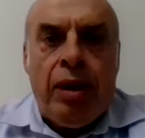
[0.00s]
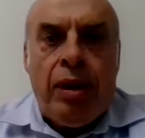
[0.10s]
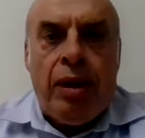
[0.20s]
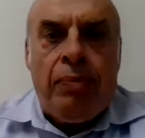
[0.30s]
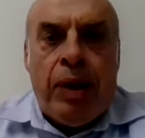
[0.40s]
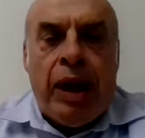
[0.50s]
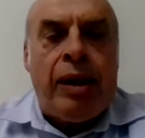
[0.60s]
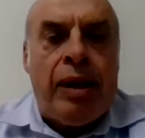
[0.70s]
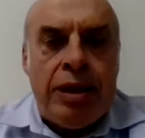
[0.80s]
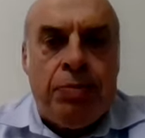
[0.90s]
Uh,
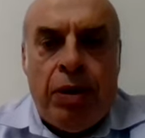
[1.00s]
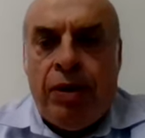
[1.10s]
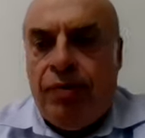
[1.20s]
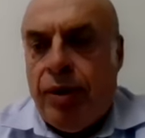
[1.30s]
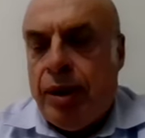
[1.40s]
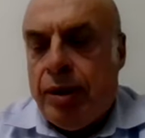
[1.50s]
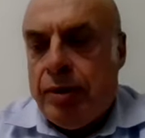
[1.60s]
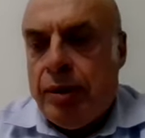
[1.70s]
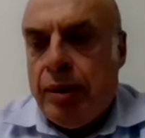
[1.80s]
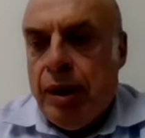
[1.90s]
paralyzed by fear.
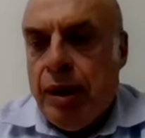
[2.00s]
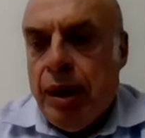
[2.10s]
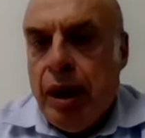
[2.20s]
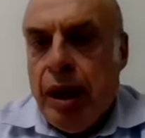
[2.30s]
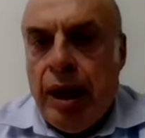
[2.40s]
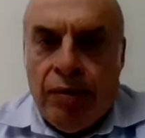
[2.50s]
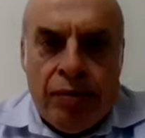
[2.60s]
And